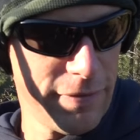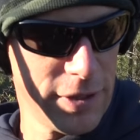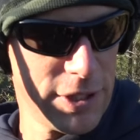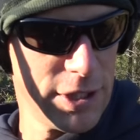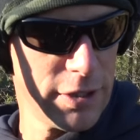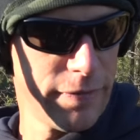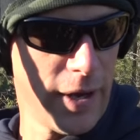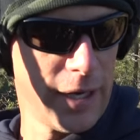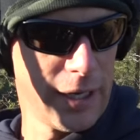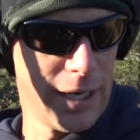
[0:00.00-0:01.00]
function just
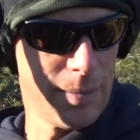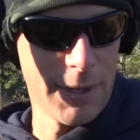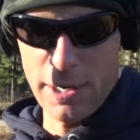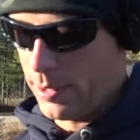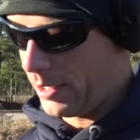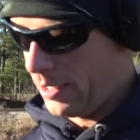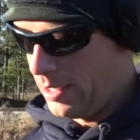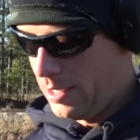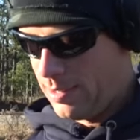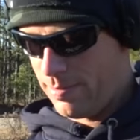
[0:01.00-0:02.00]
fine and keep going,
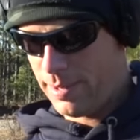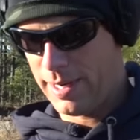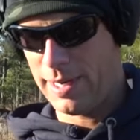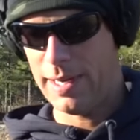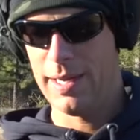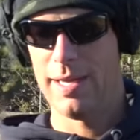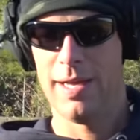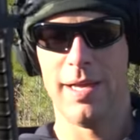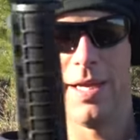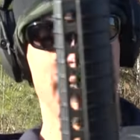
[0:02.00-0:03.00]
but
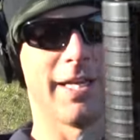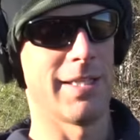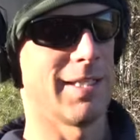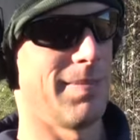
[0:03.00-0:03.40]
actually I can